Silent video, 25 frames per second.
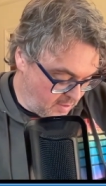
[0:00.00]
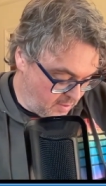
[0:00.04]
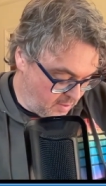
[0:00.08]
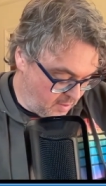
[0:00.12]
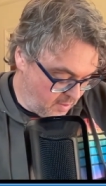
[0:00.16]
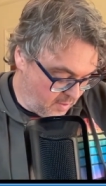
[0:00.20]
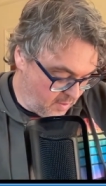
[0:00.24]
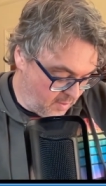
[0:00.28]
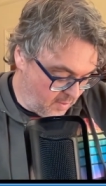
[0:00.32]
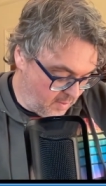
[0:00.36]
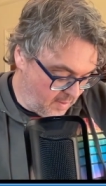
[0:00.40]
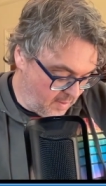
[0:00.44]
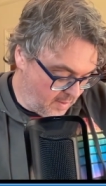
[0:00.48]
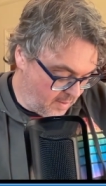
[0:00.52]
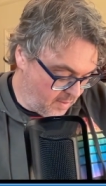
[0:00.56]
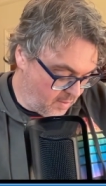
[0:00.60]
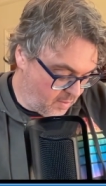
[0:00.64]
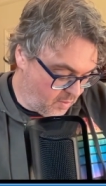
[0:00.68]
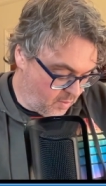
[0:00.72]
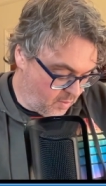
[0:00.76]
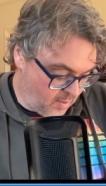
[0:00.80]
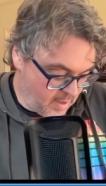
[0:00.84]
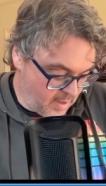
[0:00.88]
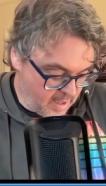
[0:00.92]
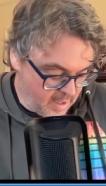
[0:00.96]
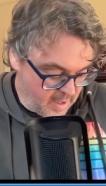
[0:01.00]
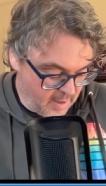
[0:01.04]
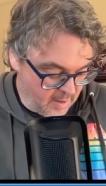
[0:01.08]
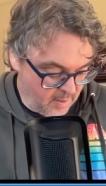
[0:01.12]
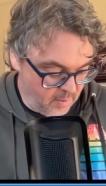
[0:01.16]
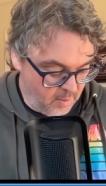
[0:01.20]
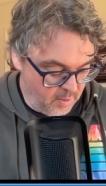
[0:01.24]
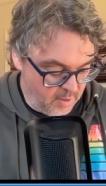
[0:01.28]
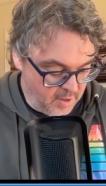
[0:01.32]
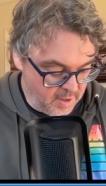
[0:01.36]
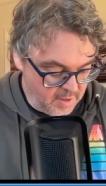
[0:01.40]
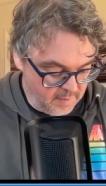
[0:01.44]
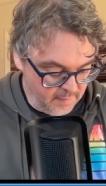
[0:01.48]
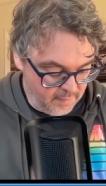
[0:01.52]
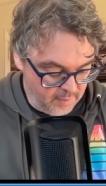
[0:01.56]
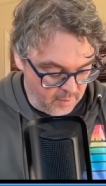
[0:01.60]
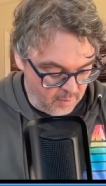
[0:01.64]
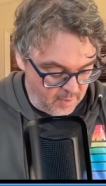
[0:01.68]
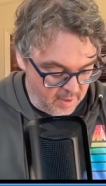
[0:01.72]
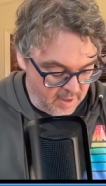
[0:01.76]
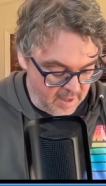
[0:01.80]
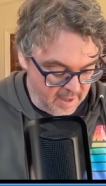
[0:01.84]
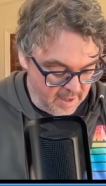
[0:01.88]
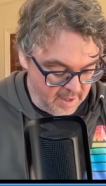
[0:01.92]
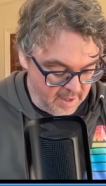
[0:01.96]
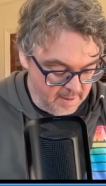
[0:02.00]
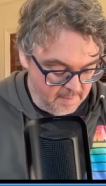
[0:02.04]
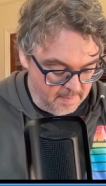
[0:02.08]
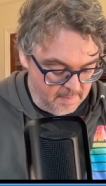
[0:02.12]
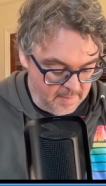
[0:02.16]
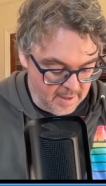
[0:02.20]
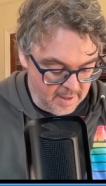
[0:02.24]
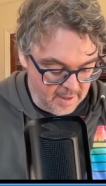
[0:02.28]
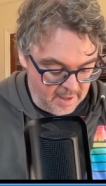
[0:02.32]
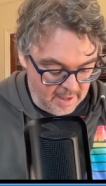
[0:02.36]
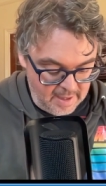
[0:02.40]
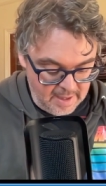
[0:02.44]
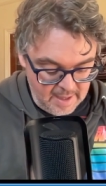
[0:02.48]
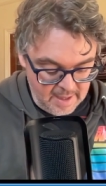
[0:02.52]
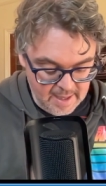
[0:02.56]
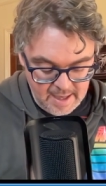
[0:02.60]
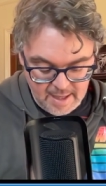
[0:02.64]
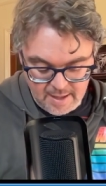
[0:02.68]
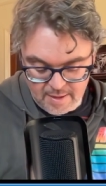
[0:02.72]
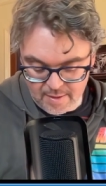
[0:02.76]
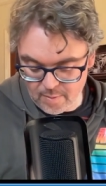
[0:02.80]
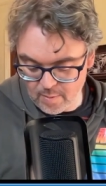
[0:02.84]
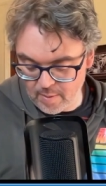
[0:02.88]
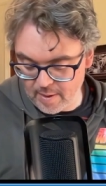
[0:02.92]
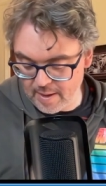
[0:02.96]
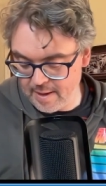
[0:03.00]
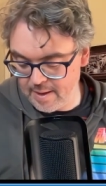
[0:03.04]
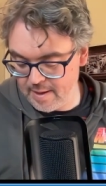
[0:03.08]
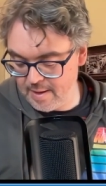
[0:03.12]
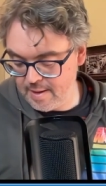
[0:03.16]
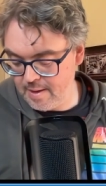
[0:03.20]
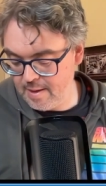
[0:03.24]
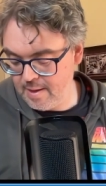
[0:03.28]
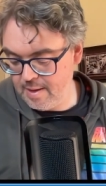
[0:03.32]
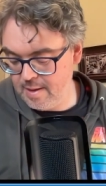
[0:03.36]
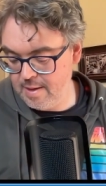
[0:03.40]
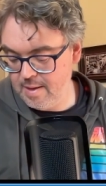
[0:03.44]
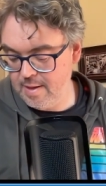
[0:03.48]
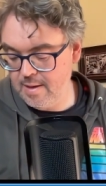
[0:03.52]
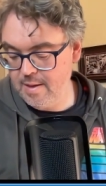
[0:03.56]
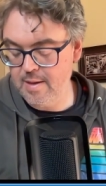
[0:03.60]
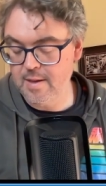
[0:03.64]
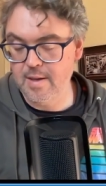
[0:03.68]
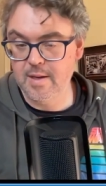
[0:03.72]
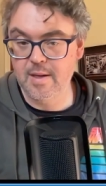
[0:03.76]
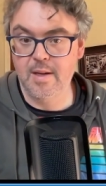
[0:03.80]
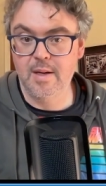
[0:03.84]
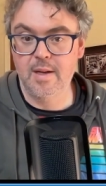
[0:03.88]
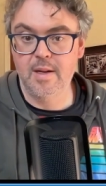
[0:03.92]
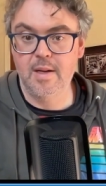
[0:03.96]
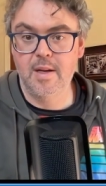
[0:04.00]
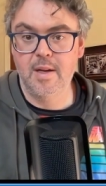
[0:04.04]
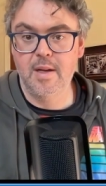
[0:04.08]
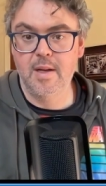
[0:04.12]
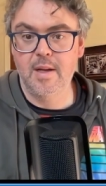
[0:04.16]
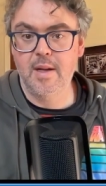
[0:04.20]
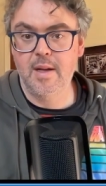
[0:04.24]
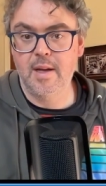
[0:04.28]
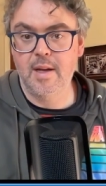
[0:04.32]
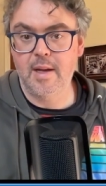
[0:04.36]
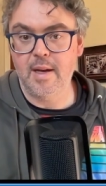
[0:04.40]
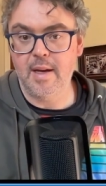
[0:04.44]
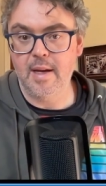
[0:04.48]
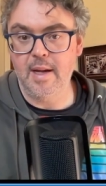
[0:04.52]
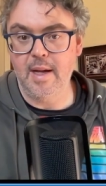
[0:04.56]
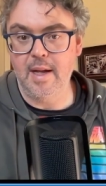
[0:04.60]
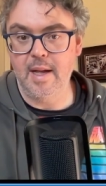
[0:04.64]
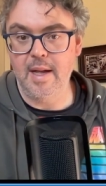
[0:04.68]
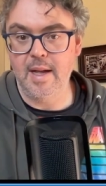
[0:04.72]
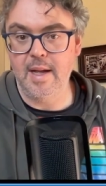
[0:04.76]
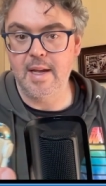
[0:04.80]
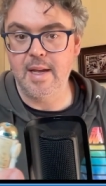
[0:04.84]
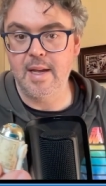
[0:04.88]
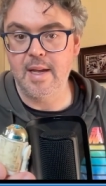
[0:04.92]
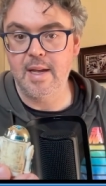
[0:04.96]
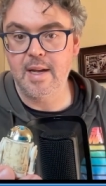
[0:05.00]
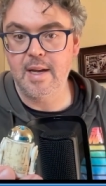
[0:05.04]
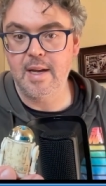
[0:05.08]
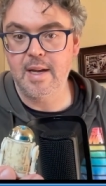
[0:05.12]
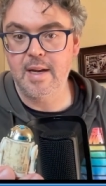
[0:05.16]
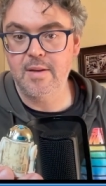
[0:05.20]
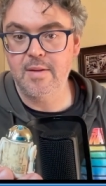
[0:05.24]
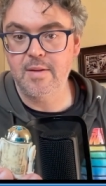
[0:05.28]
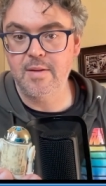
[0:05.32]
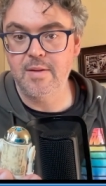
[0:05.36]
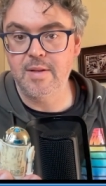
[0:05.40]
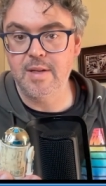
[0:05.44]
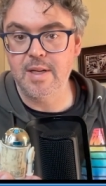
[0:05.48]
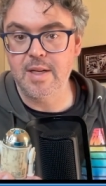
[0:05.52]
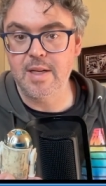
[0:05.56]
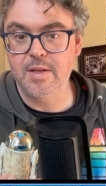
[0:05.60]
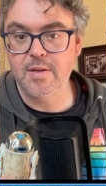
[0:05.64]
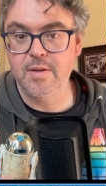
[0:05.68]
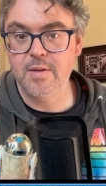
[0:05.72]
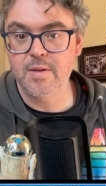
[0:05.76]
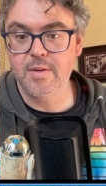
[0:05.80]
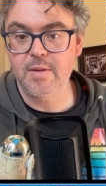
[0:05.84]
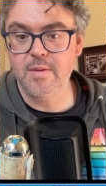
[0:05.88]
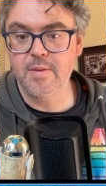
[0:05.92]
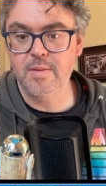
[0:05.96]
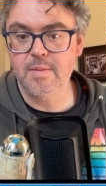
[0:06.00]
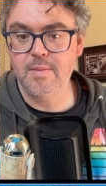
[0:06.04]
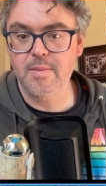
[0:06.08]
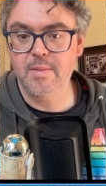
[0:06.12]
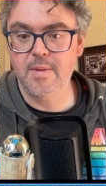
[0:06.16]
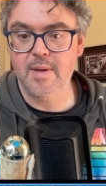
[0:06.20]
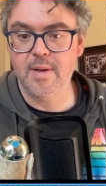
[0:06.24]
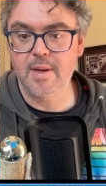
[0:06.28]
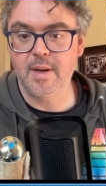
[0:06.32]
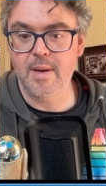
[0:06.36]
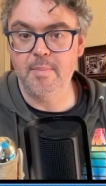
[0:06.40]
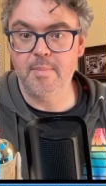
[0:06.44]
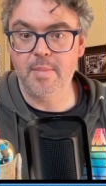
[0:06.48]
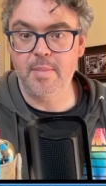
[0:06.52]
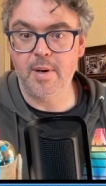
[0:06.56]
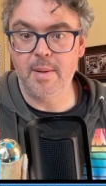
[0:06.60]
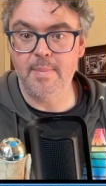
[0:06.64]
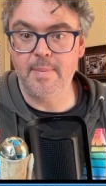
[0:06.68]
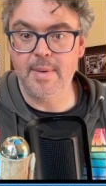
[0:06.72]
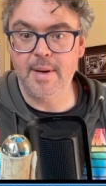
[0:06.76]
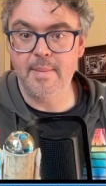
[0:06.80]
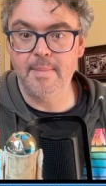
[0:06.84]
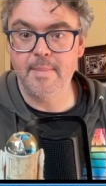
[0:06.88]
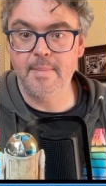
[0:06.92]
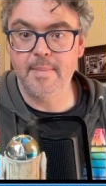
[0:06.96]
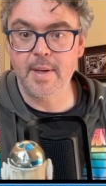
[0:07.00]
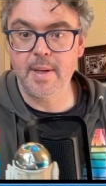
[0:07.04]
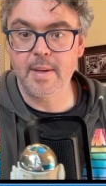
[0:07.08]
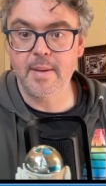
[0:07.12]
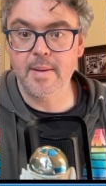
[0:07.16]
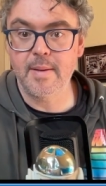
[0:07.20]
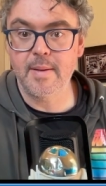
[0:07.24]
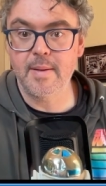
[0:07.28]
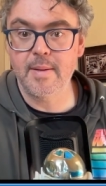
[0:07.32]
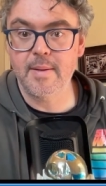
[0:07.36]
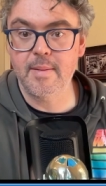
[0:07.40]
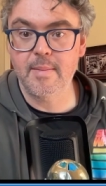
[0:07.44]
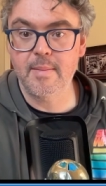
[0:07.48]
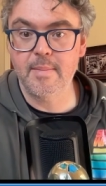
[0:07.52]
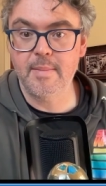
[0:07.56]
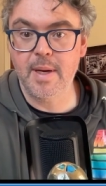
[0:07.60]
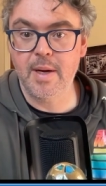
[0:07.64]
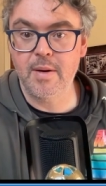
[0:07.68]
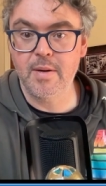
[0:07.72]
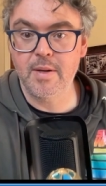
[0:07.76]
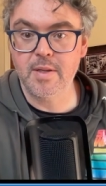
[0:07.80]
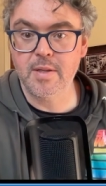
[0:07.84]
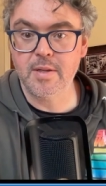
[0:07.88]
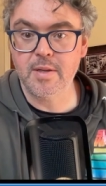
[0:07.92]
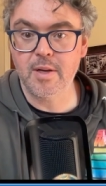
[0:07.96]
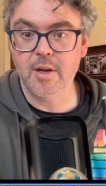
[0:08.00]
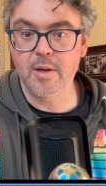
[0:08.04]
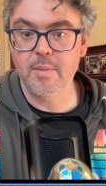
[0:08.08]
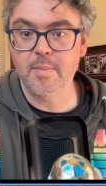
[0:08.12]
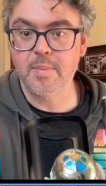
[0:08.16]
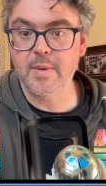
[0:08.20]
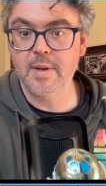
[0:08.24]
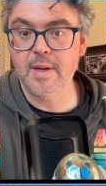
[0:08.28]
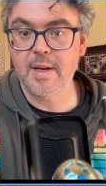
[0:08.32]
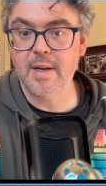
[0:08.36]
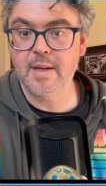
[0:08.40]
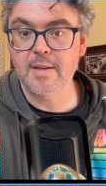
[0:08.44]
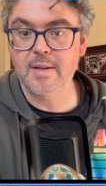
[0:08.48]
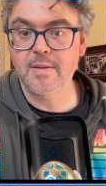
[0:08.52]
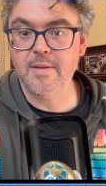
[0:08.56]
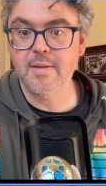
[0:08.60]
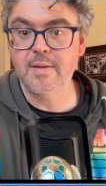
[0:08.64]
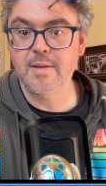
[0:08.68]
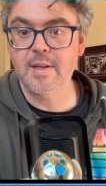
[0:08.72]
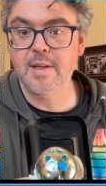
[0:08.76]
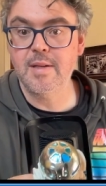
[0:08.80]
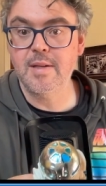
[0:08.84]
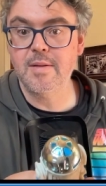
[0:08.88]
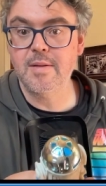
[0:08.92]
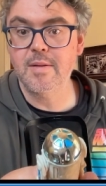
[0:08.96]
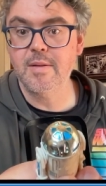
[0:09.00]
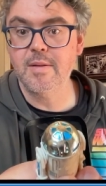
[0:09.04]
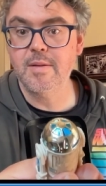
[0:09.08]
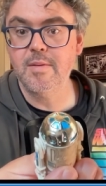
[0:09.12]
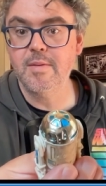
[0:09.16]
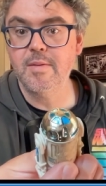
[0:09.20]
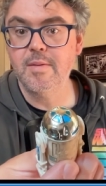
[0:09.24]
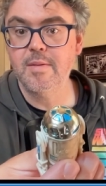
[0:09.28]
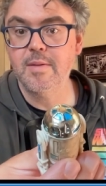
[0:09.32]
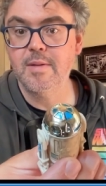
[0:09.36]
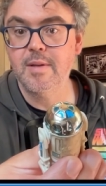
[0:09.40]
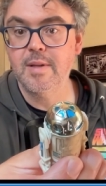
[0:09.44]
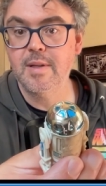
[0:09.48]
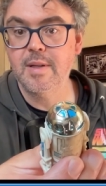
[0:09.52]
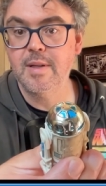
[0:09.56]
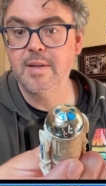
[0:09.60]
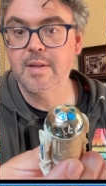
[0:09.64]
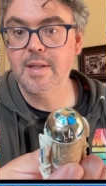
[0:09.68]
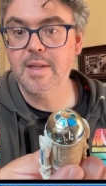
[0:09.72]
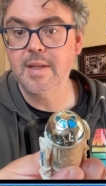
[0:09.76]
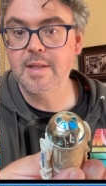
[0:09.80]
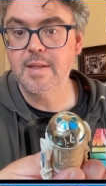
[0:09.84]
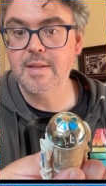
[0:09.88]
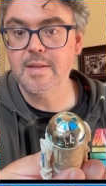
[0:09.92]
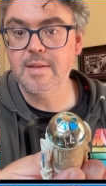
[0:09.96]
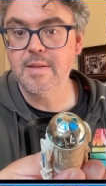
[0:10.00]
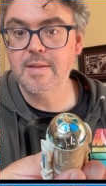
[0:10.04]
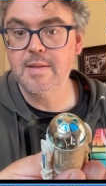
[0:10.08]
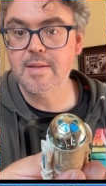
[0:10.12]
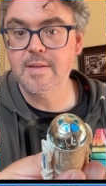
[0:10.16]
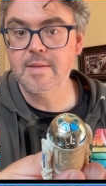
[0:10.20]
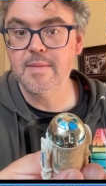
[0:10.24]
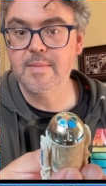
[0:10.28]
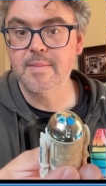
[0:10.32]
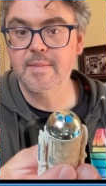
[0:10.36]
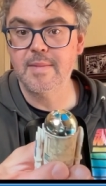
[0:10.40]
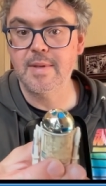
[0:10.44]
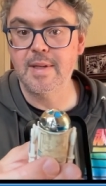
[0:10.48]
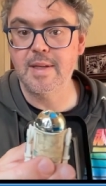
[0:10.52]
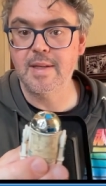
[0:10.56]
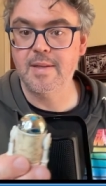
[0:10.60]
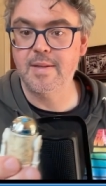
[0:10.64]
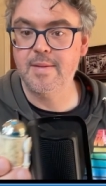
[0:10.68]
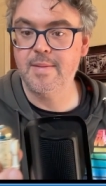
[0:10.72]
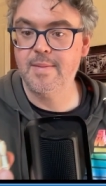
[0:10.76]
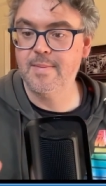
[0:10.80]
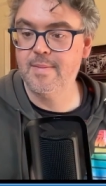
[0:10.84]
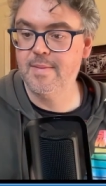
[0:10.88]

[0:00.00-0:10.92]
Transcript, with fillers: to quite a worse for wear, but I needed one. A R2-D2, a pop-up periscope R2-D2. There it is it's